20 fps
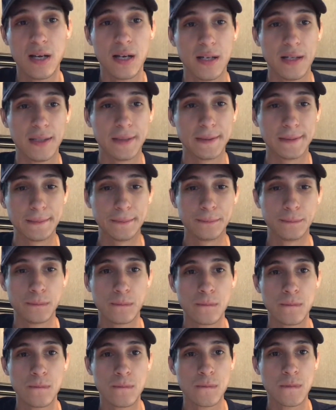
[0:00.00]

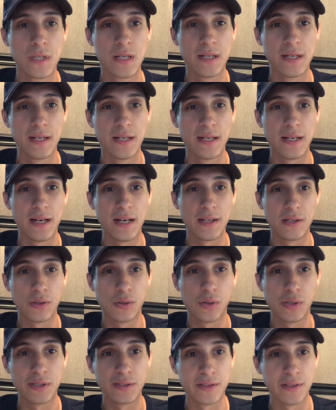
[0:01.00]
And
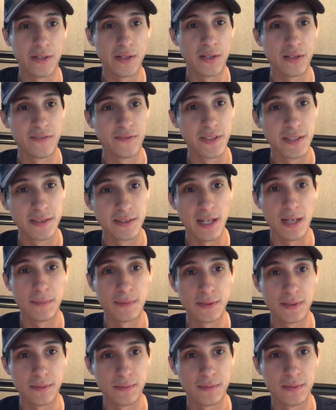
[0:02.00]
according to their FisDap
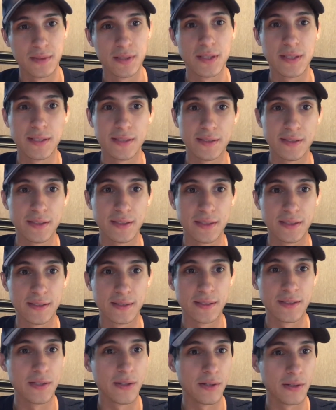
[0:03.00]

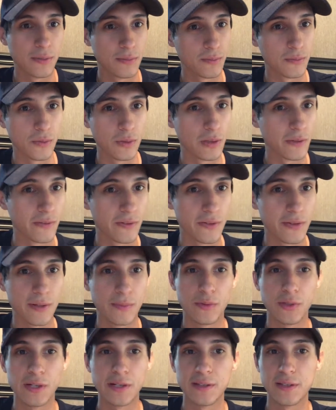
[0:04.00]
statistics, I don't work for them
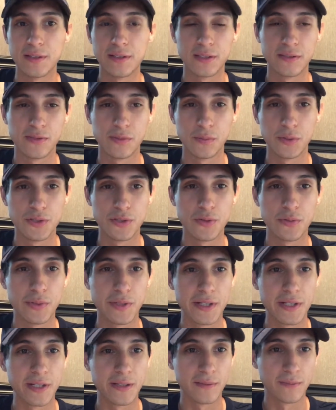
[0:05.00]
or anything, just from what you
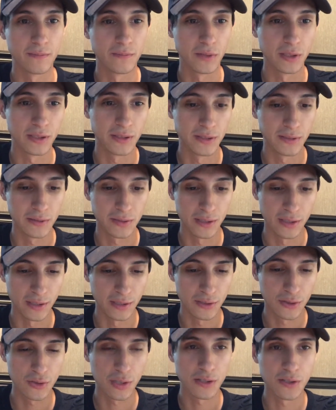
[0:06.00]
read and what
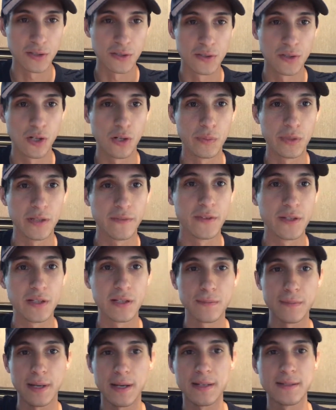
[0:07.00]
instructors told me, if you
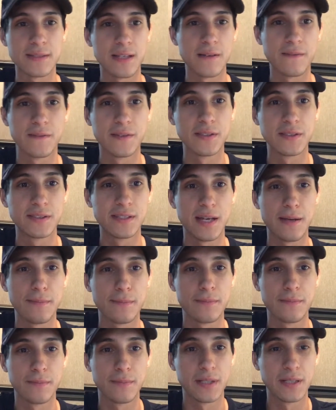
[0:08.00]
can pass that FisDap
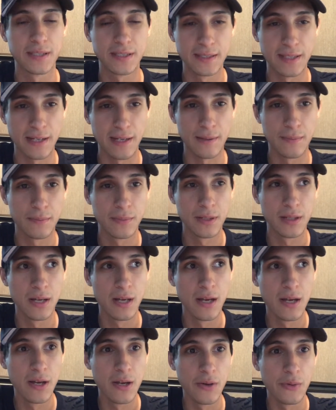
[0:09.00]
exam
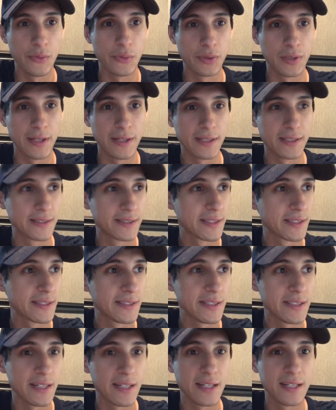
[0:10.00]
with like a
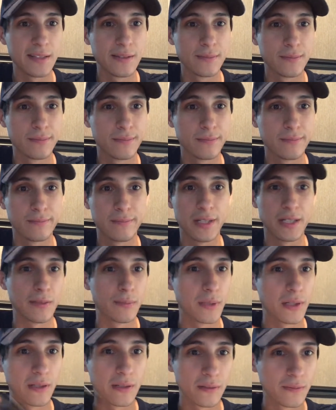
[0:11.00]
68 and
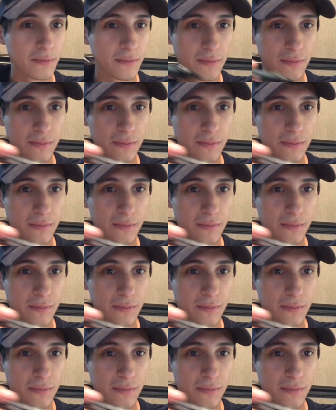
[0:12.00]
above,